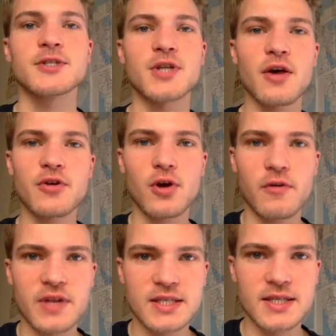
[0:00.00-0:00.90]
So now that all
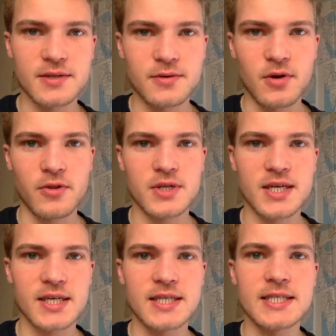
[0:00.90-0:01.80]
of that's done, all the
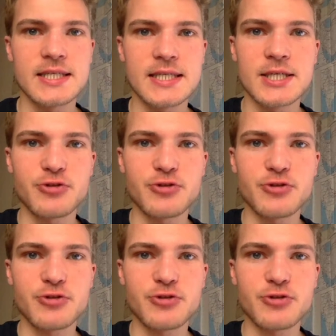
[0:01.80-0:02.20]
tiny nitty